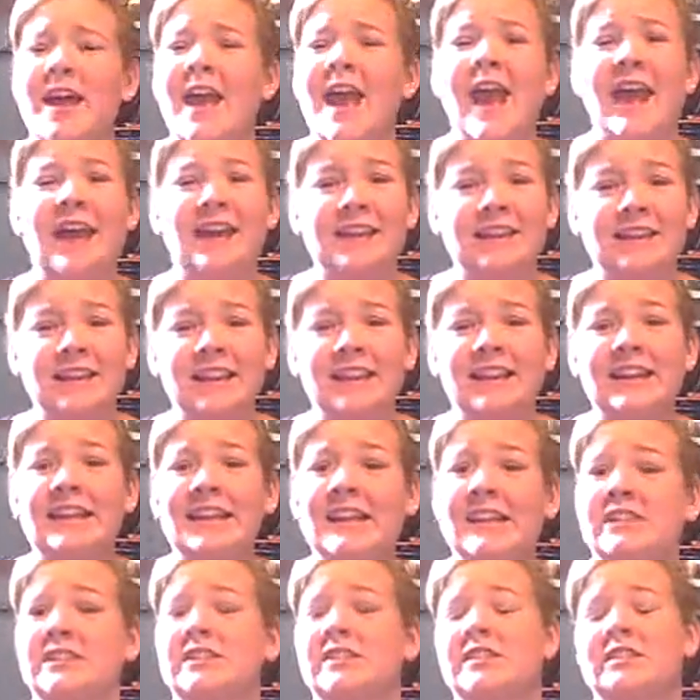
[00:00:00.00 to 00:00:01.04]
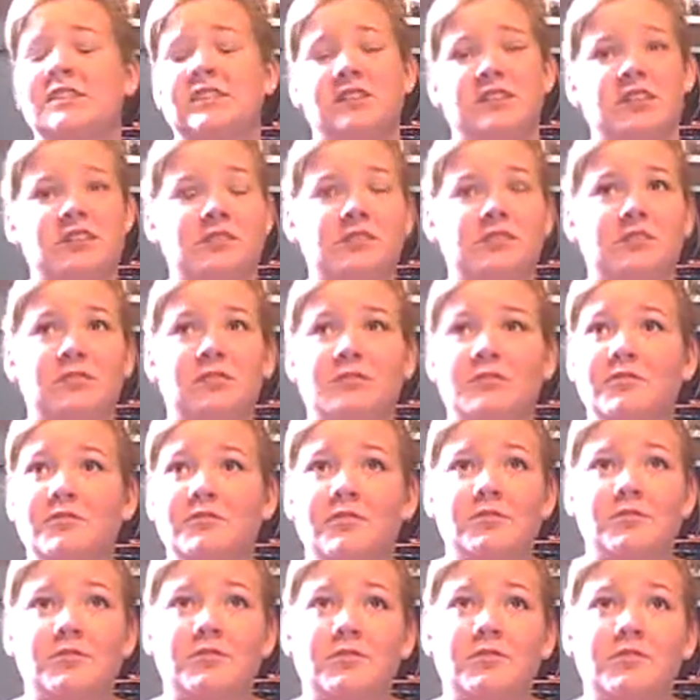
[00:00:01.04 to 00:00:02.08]
at least
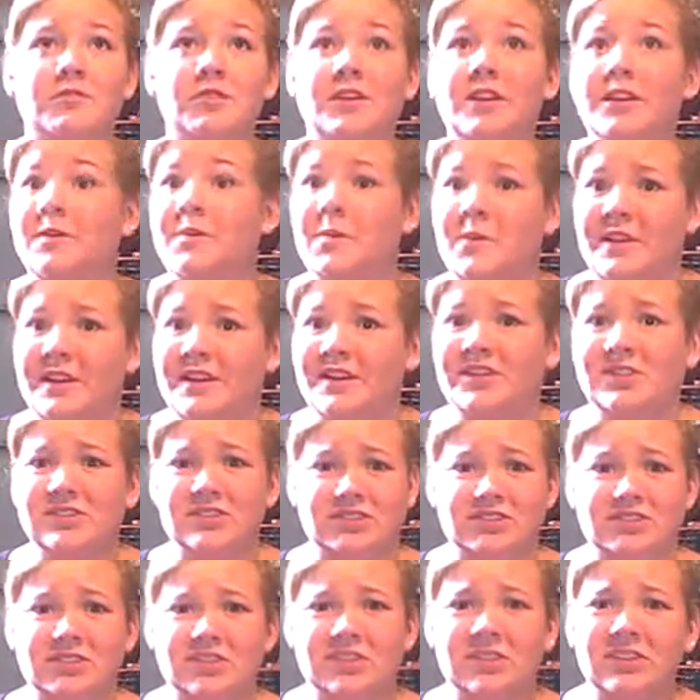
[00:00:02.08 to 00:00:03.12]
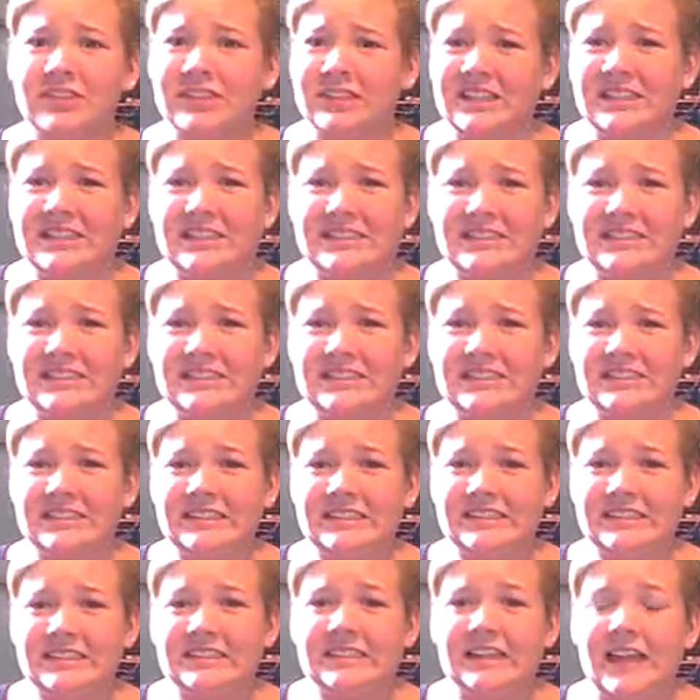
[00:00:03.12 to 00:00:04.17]
three weeks early.
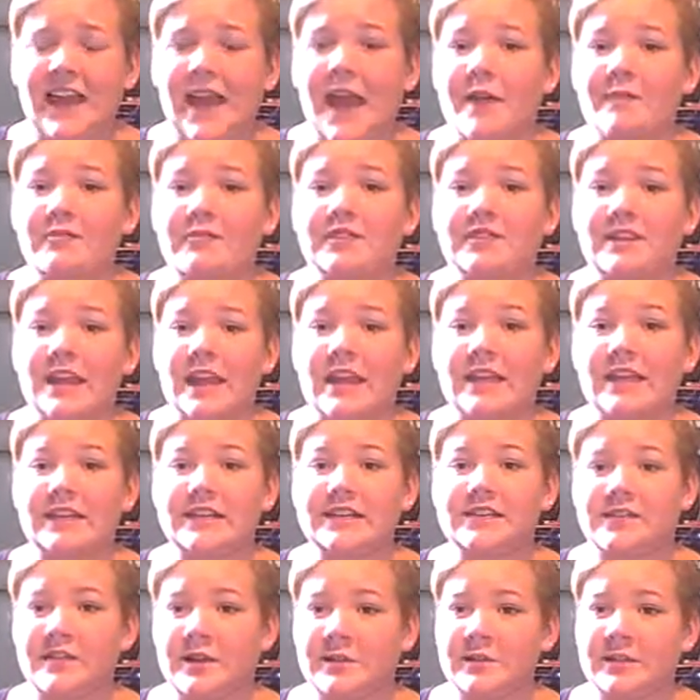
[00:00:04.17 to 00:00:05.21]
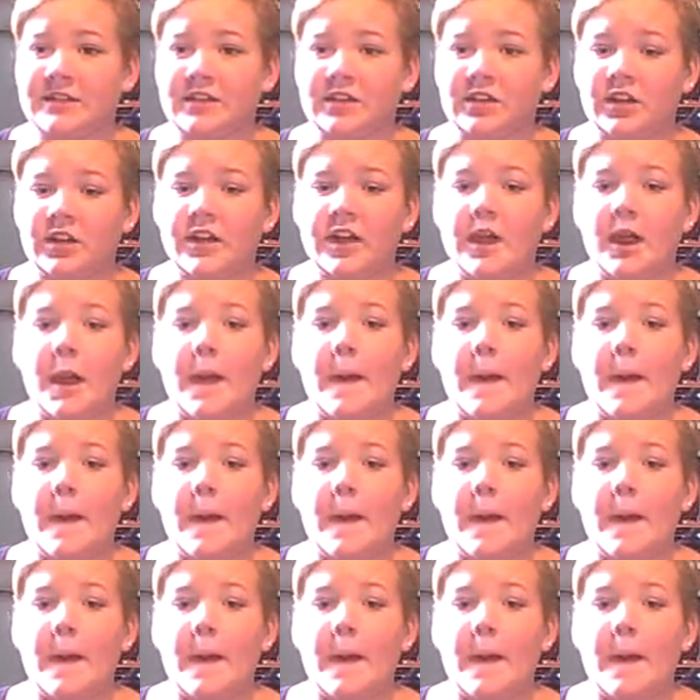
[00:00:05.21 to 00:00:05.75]
I would say at least three weeks early.